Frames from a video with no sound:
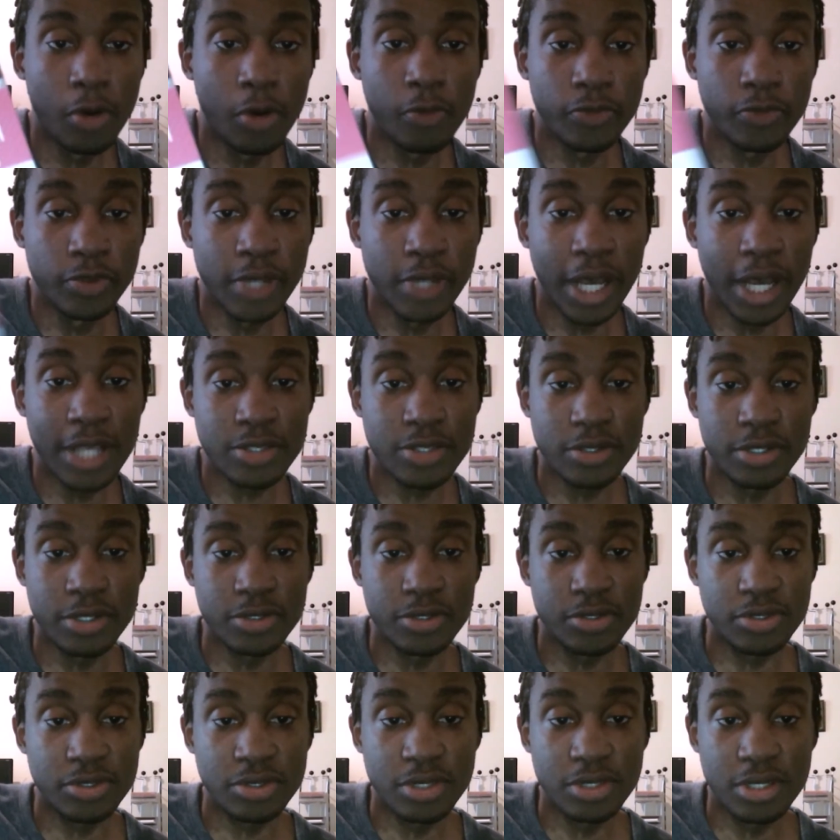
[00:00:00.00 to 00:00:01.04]
if you guys are
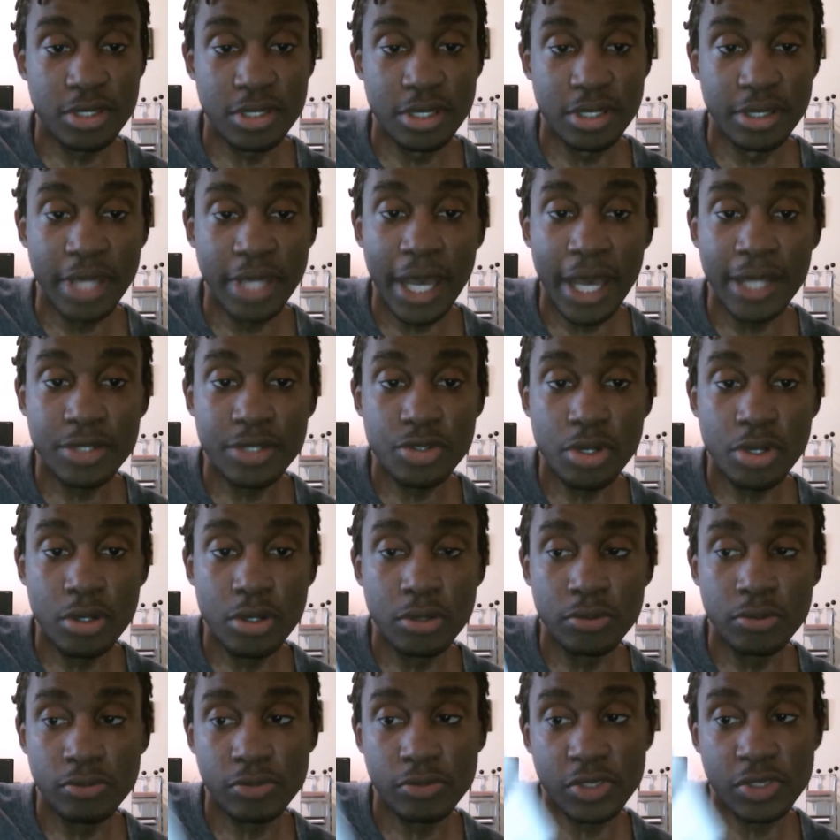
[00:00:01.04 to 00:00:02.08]
interested in that show,